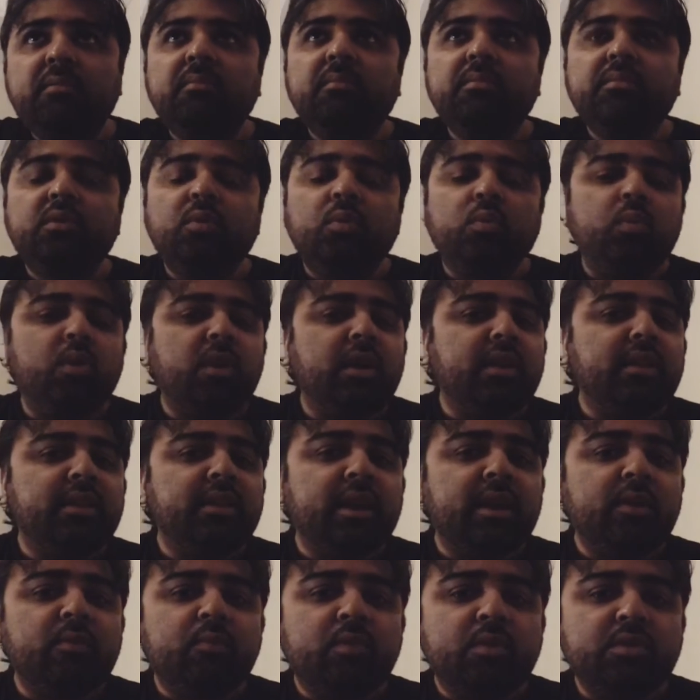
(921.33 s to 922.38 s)
The work
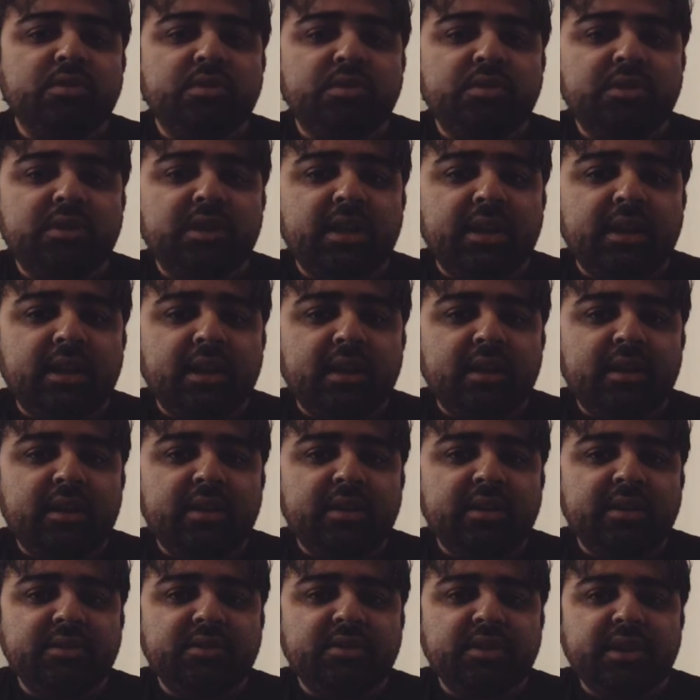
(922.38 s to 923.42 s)
that was done
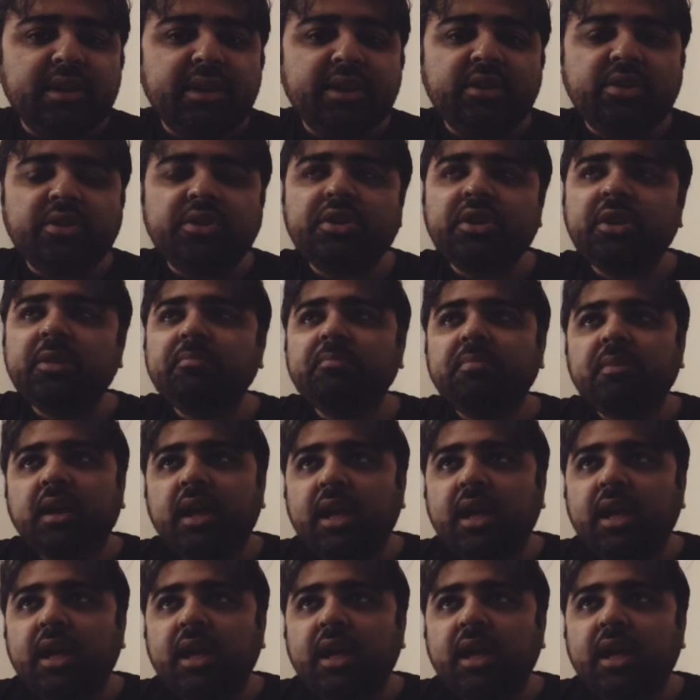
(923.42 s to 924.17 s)
under his leadership,